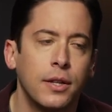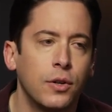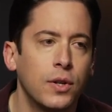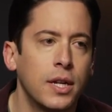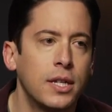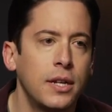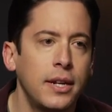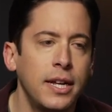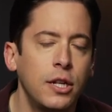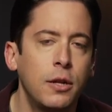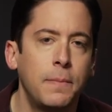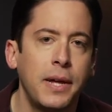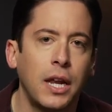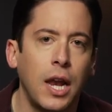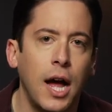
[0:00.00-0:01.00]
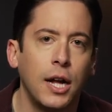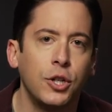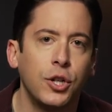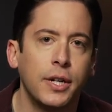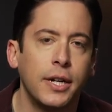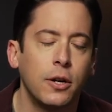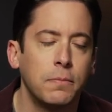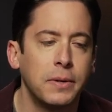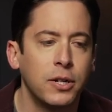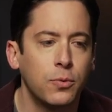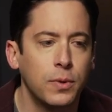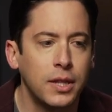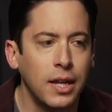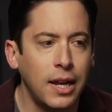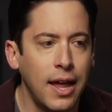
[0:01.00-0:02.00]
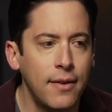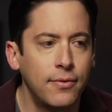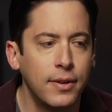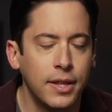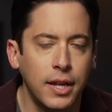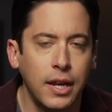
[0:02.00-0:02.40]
There doesn't need to be a logic here because what the left